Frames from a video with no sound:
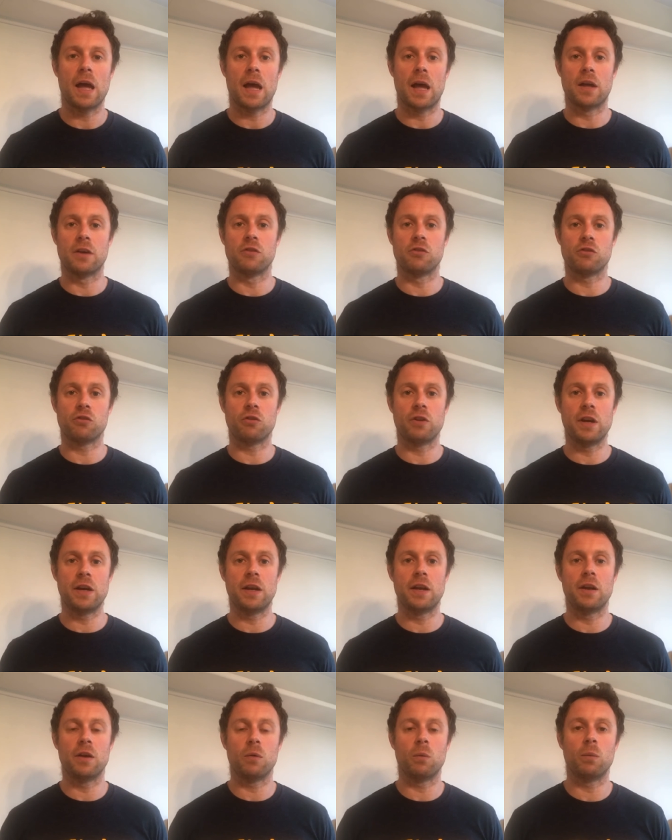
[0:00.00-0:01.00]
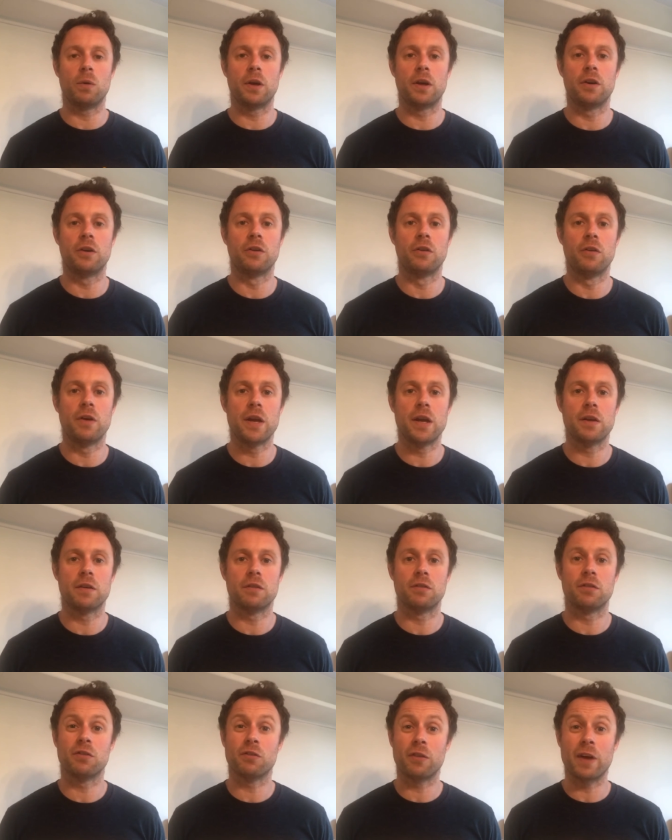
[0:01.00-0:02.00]
and treated it with a degree of
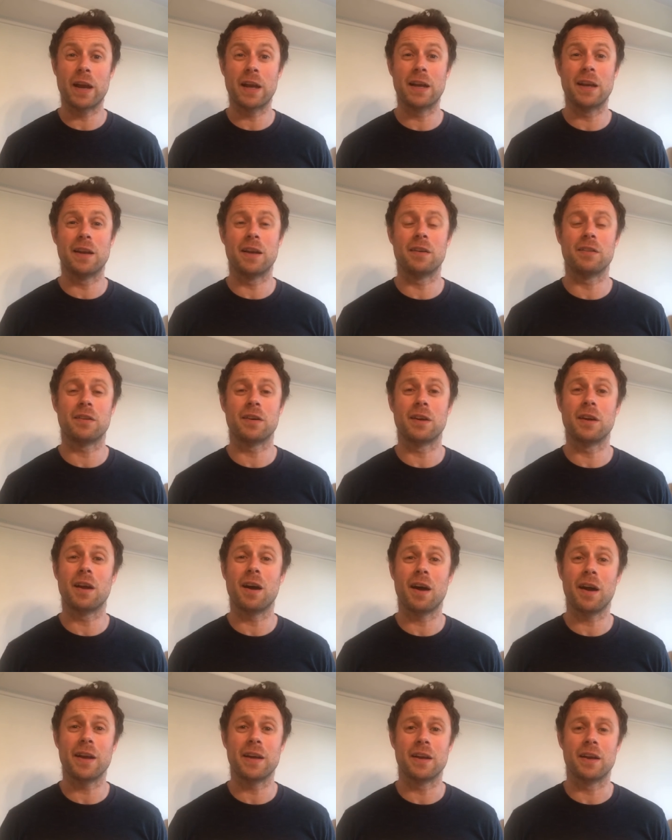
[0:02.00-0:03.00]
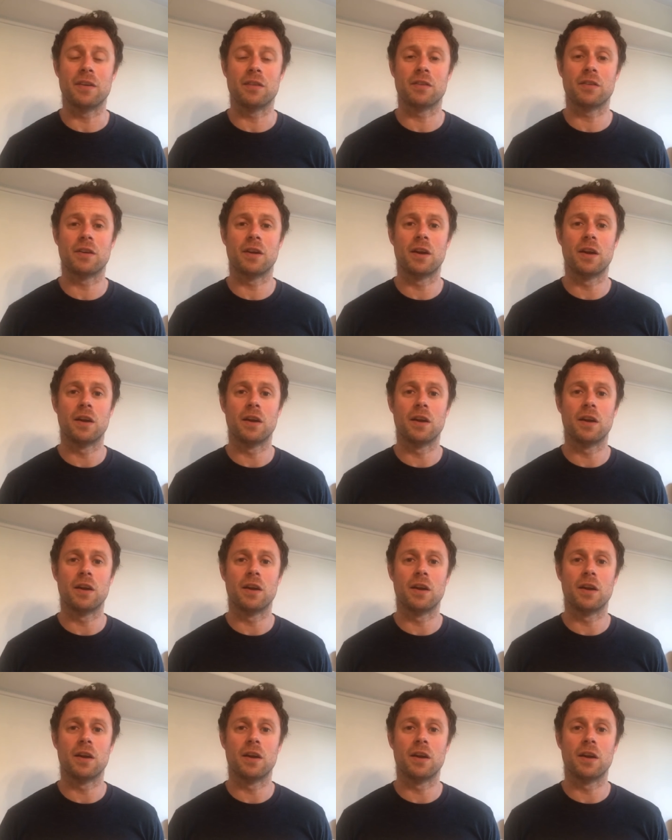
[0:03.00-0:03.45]
friendliness and kindness